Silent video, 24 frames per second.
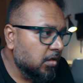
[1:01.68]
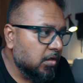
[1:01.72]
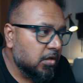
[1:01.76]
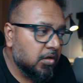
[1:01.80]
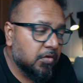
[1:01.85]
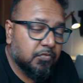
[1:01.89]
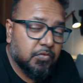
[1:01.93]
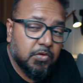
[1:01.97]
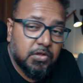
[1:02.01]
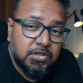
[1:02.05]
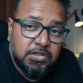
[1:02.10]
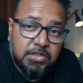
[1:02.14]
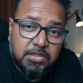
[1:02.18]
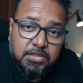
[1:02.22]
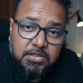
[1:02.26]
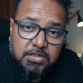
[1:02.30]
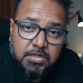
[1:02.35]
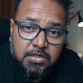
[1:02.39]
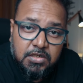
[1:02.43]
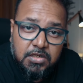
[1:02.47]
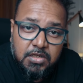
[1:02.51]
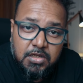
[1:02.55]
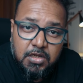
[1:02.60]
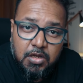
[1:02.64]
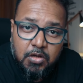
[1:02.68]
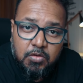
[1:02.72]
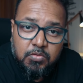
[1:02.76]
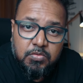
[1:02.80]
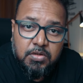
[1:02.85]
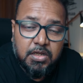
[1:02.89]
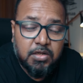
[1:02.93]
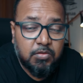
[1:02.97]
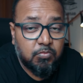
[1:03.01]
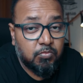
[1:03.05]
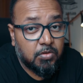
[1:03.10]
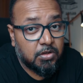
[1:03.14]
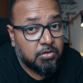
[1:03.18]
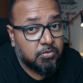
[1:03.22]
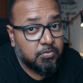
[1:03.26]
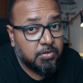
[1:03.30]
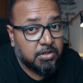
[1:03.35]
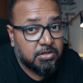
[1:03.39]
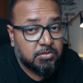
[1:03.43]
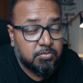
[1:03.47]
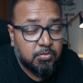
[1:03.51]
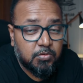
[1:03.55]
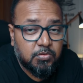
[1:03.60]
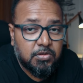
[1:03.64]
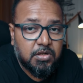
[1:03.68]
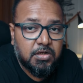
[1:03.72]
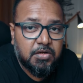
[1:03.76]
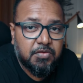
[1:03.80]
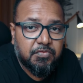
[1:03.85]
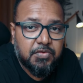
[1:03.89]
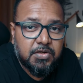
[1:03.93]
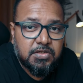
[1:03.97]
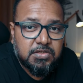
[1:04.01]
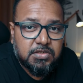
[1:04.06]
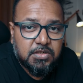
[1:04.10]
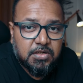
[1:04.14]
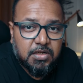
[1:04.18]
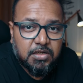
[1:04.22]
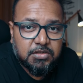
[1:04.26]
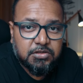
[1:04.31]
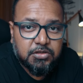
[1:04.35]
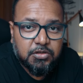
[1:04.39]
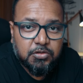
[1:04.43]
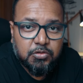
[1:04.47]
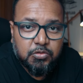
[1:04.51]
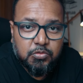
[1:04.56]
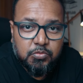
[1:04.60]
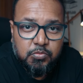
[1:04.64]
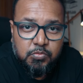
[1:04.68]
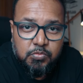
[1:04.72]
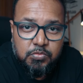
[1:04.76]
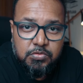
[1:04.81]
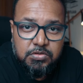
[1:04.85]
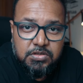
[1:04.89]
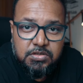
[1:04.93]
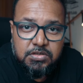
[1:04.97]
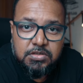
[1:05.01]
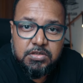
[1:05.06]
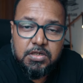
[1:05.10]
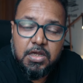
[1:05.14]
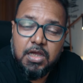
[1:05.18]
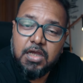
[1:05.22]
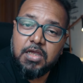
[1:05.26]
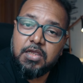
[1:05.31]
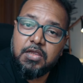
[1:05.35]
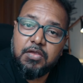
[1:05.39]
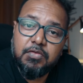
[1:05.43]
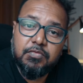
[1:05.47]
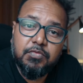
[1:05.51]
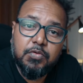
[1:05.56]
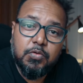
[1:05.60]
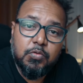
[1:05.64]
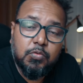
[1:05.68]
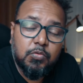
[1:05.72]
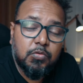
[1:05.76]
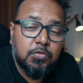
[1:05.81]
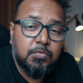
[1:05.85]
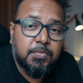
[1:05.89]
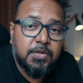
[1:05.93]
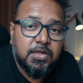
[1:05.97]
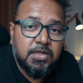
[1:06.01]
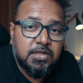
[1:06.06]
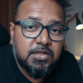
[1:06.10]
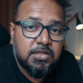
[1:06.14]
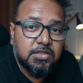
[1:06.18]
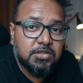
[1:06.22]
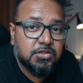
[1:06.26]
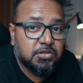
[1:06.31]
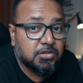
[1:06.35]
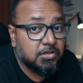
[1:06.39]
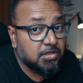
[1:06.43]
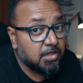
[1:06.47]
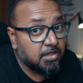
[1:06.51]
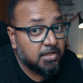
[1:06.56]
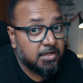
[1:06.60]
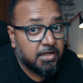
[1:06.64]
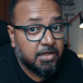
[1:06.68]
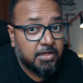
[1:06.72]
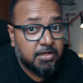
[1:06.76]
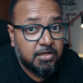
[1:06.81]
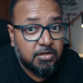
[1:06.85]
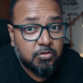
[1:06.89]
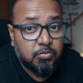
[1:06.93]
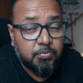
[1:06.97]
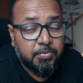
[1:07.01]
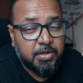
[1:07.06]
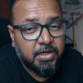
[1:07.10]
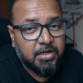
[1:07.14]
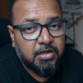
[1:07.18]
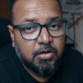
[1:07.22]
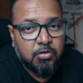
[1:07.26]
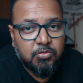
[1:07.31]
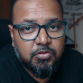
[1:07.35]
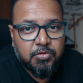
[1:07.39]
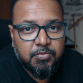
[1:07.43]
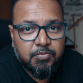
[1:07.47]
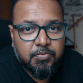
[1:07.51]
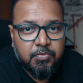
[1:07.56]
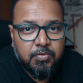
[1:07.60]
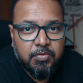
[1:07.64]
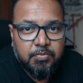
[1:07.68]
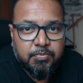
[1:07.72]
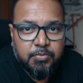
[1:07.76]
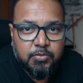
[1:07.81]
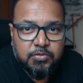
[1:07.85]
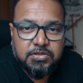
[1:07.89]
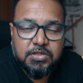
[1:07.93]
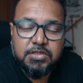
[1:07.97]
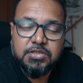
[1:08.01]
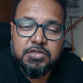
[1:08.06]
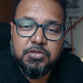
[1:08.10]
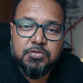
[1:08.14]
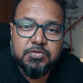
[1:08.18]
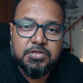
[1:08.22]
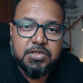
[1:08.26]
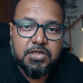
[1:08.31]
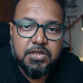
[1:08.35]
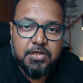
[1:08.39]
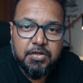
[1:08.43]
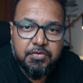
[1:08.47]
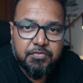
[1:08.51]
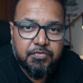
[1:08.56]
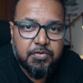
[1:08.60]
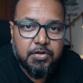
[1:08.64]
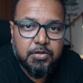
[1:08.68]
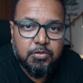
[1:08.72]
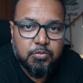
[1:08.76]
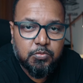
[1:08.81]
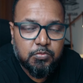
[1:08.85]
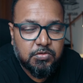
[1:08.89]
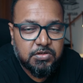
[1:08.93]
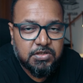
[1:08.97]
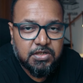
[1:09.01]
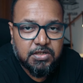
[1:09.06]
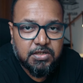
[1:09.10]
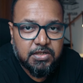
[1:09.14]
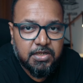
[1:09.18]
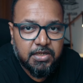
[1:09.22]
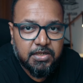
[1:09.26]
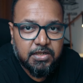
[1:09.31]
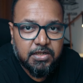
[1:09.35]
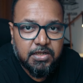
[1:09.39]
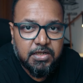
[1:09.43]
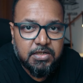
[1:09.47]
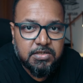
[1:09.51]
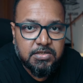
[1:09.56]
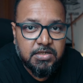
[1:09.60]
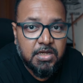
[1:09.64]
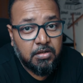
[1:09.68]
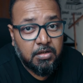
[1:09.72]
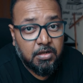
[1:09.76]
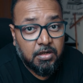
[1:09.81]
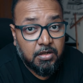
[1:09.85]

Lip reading: If you are just starting out and want to explore the different selection tools, I have a whole playlist dedicated to background removal process using different tools and techniques.